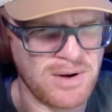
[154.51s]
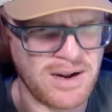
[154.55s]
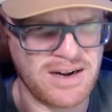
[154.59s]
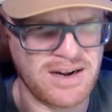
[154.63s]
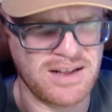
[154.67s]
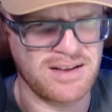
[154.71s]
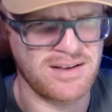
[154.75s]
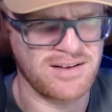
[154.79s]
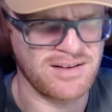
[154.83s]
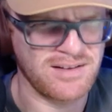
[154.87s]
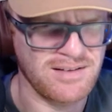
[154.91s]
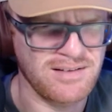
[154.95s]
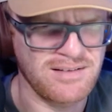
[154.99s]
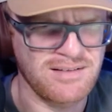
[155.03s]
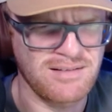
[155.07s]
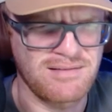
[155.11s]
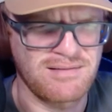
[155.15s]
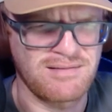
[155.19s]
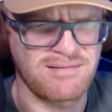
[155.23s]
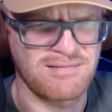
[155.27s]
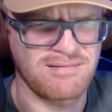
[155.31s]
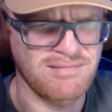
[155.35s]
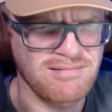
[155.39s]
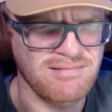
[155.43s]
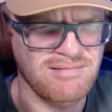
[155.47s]
Your
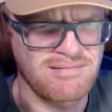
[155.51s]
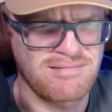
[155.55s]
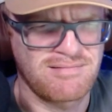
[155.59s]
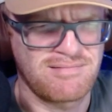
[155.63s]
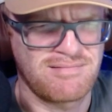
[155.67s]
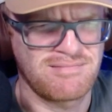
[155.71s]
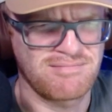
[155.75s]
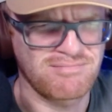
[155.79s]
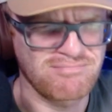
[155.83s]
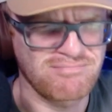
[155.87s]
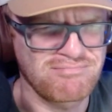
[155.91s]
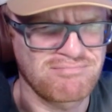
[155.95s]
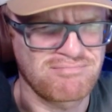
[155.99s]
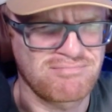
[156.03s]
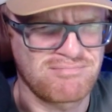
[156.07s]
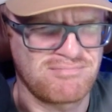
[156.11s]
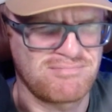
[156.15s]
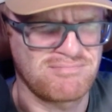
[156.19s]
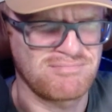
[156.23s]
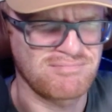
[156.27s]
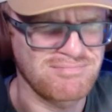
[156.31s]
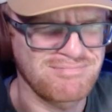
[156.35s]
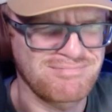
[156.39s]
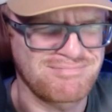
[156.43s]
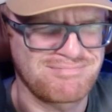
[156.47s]
body's got me
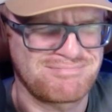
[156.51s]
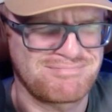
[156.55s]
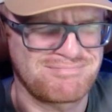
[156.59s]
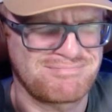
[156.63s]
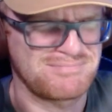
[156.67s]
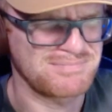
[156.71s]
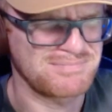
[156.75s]
weak.